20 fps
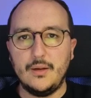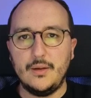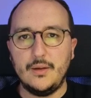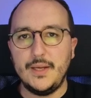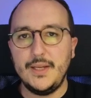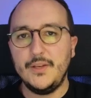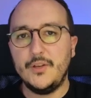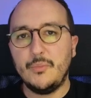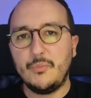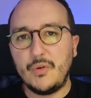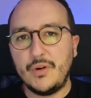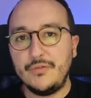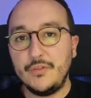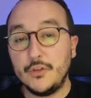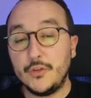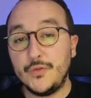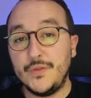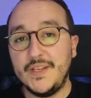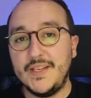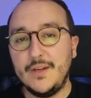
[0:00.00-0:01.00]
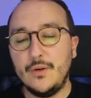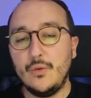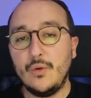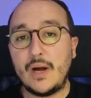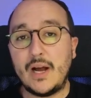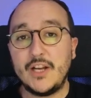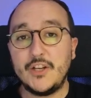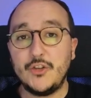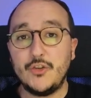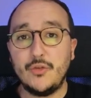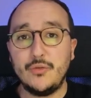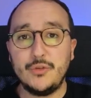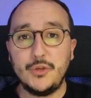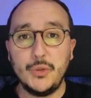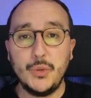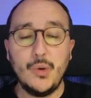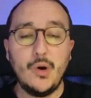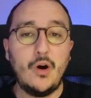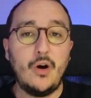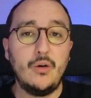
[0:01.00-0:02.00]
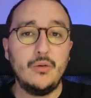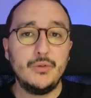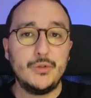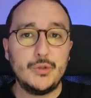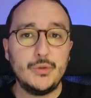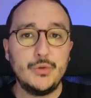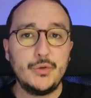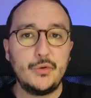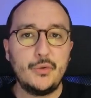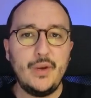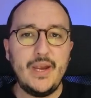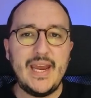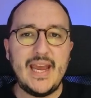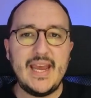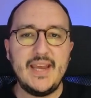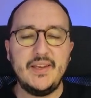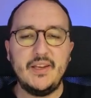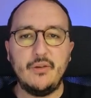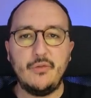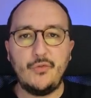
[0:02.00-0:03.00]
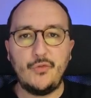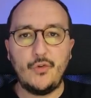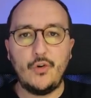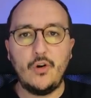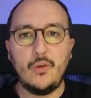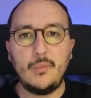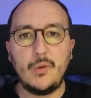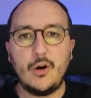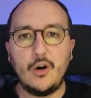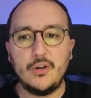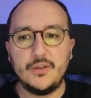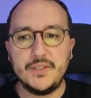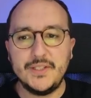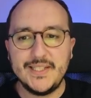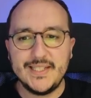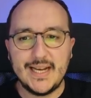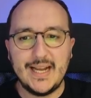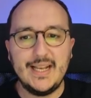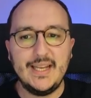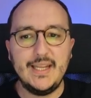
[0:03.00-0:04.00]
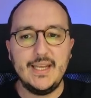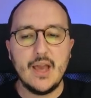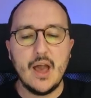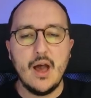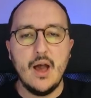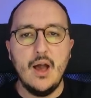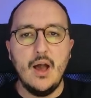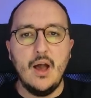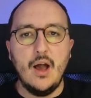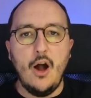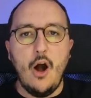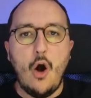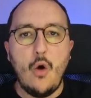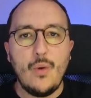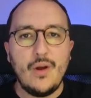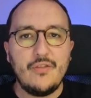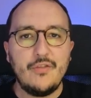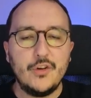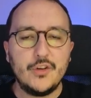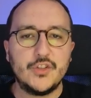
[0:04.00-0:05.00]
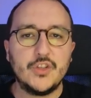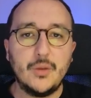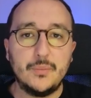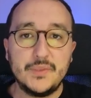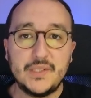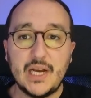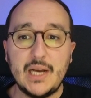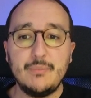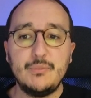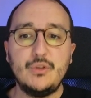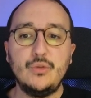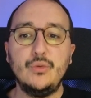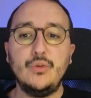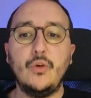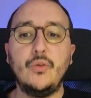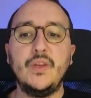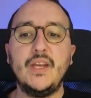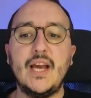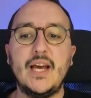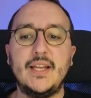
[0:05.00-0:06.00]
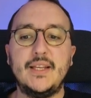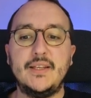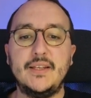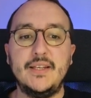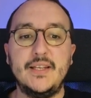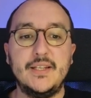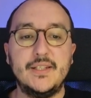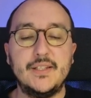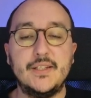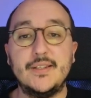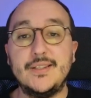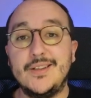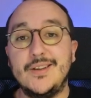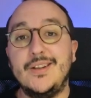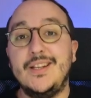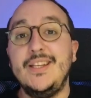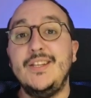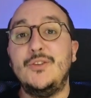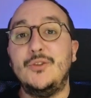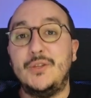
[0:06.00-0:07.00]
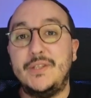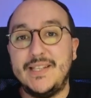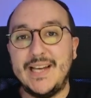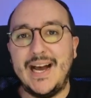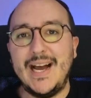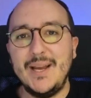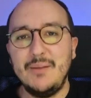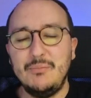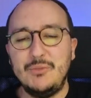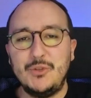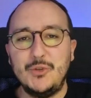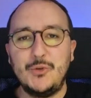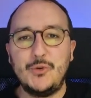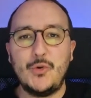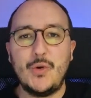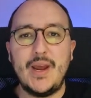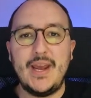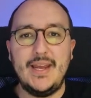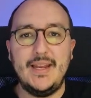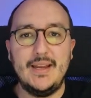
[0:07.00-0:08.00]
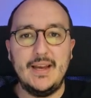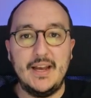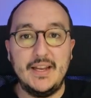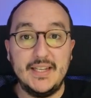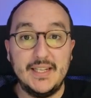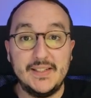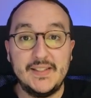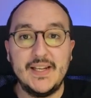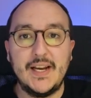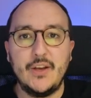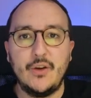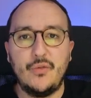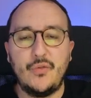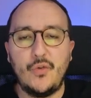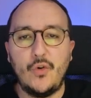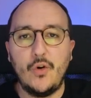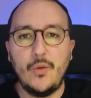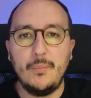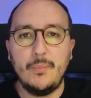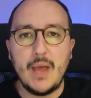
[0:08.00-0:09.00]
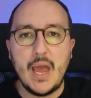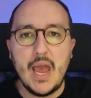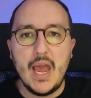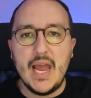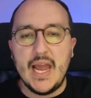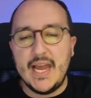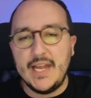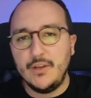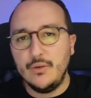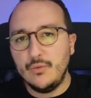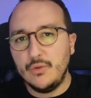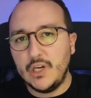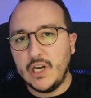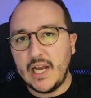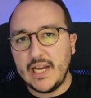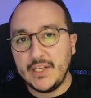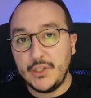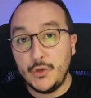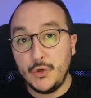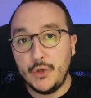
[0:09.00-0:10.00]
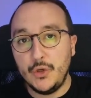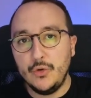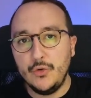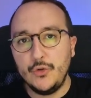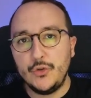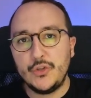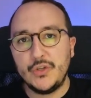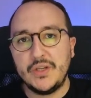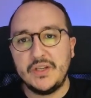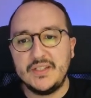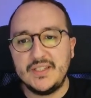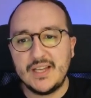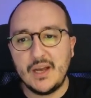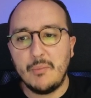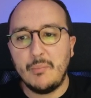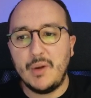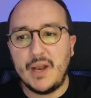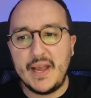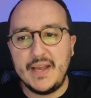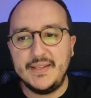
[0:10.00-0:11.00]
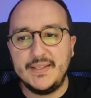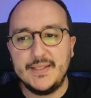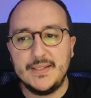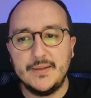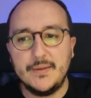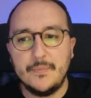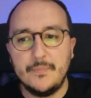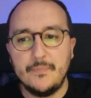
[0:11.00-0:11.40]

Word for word: In the previous video, I showed you how to create a form on Tally. However, sometimes you don't get necessarily the time to create an entire form and you would like to use templates.